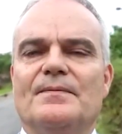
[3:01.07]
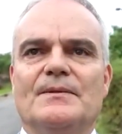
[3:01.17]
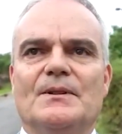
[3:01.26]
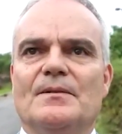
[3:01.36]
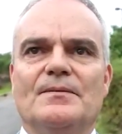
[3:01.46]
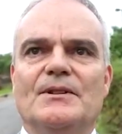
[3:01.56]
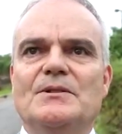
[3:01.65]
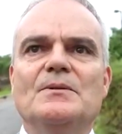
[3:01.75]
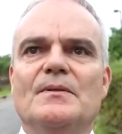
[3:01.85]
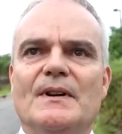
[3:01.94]
sort
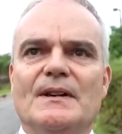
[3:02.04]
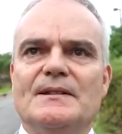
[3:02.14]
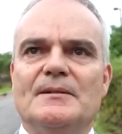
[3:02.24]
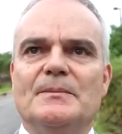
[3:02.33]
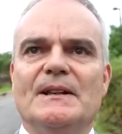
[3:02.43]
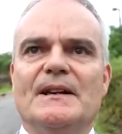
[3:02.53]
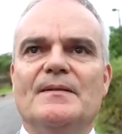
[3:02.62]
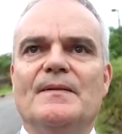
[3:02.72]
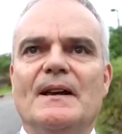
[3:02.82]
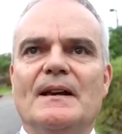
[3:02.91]
universal
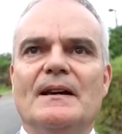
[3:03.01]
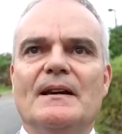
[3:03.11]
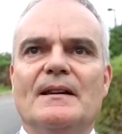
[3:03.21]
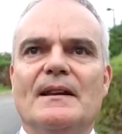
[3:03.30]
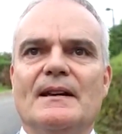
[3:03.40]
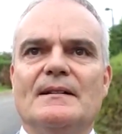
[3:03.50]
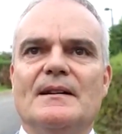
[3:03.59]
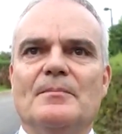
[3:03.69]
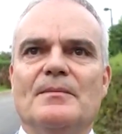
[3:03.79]
belief that